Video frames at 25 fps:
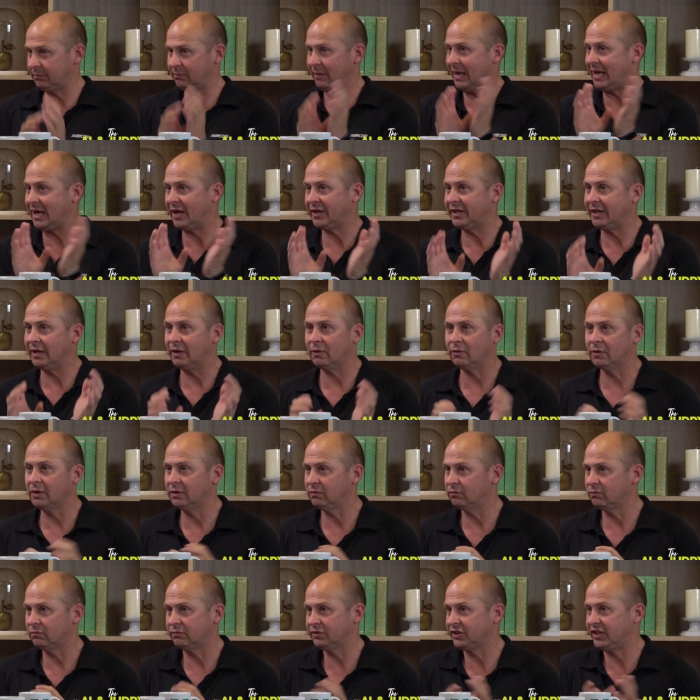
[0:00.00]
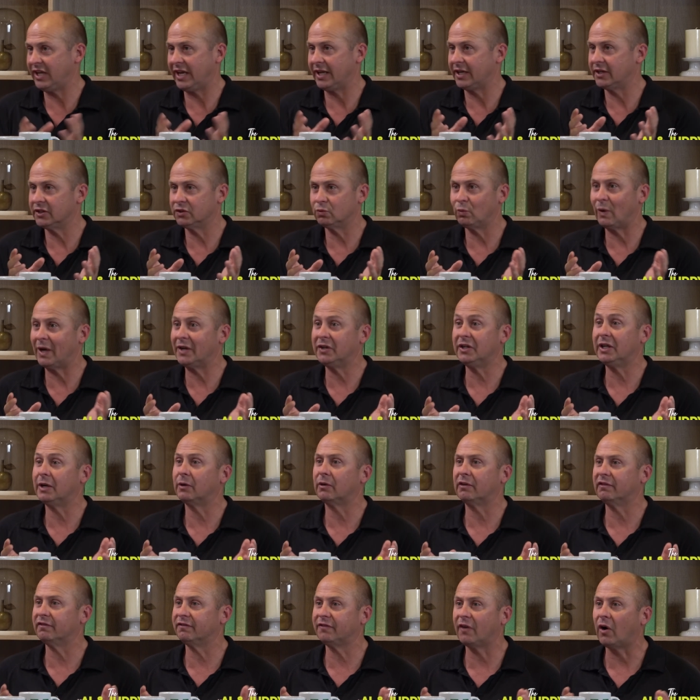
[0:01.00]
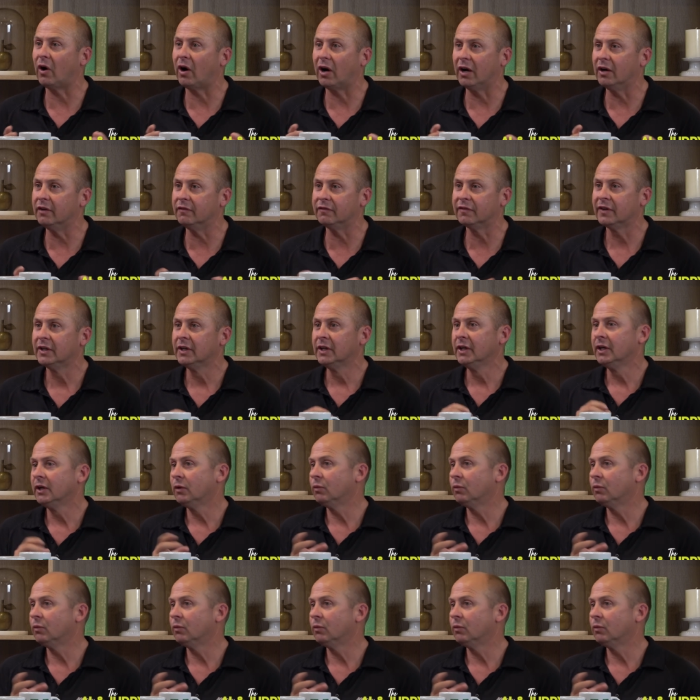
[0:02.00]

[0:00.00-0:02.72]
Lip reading: may I get staggers 1 year and five,